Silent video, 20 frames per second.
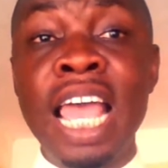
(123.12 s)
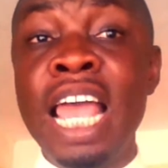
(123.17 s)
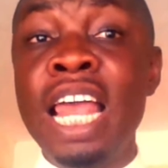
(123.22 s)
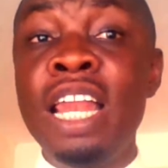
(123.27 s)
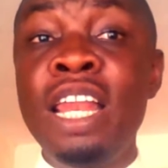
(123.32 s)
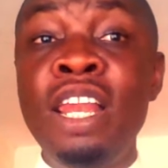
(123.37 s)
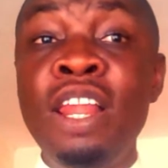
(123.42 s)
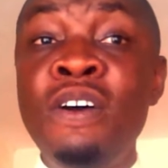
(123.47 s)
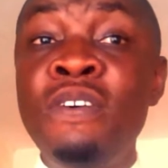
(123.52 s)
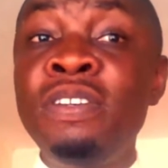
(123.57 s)

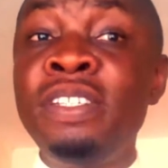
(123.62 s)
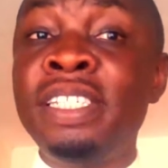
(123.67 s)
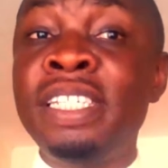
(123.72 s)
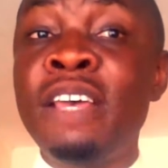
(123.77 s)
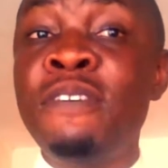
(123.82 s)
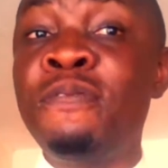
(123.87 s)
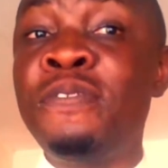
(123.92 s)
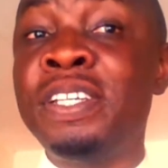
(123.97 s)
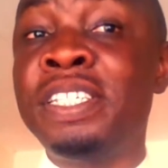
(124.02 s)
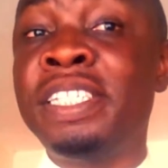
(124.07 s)
Low
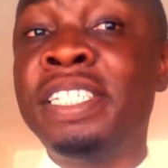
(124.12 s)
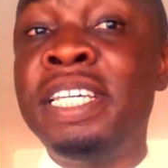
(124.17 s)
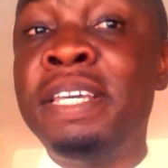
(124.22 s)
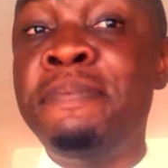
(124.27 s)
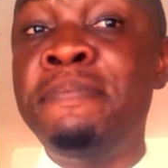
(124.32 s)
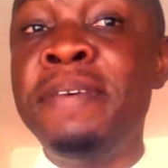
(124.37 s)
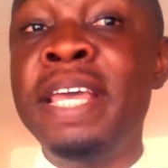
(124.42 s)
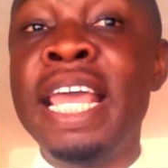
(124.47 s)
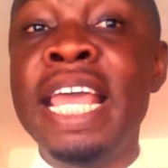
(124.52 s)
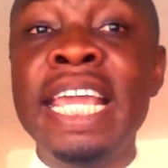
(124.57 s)

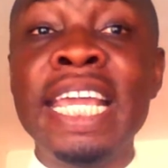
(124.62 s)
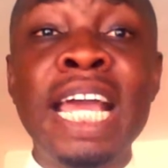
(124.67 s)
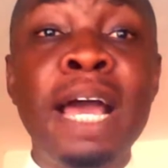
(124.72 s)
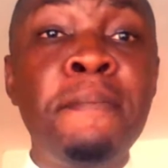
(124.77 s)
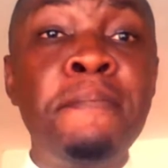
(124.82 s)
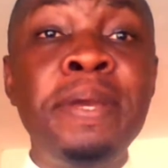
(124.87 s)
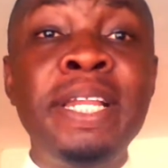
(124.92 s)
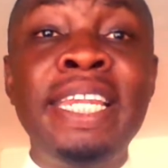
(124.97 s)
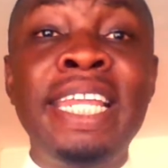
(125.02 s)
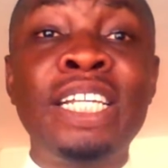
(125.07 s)
self-esteem
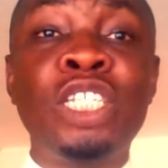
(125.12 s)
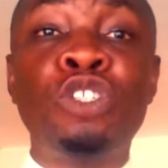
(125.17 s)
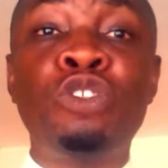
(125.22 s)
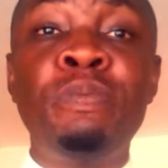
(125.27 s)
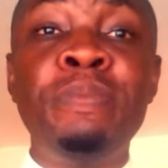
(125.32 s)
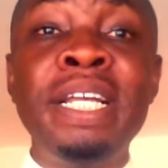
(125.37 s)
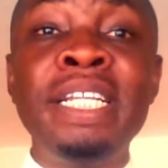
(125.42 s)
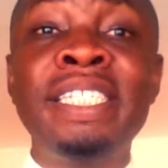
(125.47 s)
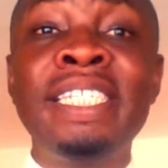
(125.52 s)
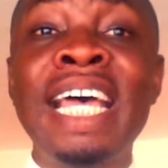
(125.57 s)
can be
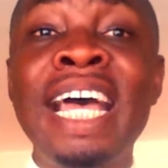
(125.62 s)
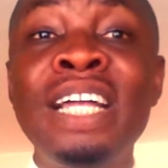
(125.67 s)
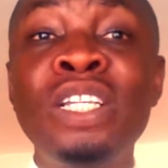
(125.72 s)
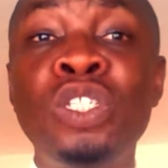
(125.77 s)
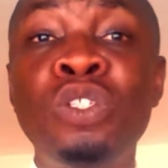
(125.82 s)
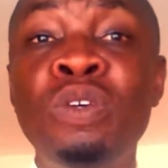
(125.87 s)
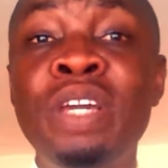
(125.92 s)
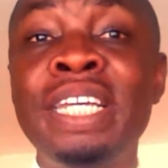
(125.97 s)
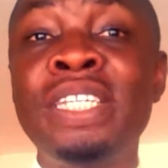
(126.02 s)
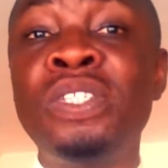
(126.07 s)
detrimental
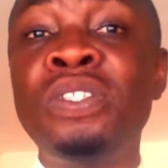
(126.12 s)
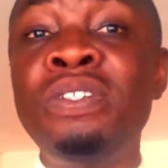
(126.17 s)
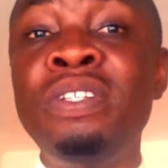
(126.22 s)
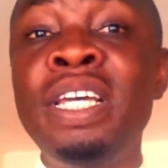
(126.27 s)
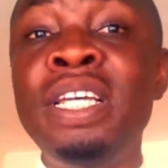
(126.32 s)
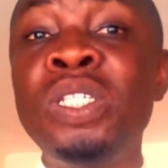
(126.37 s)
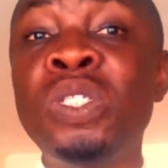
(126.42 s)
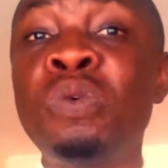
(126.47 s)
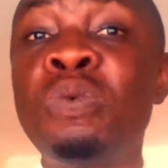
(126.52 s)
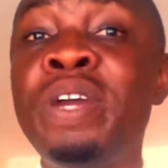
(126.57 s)
to a
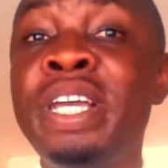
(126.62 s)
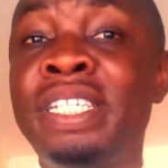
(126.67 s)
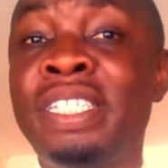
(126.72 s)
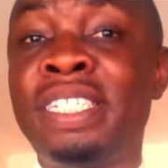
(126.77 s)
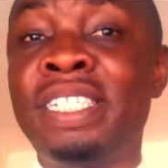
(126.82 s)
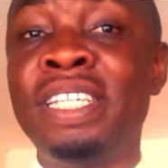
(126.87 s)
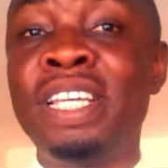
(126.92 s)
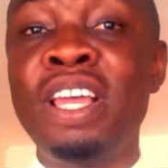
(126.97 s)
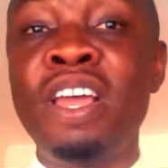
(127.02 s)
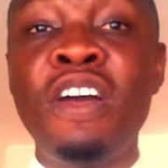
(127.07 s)
student's
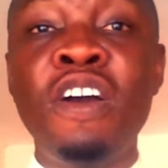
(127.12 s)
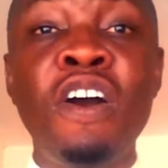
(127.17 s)
quest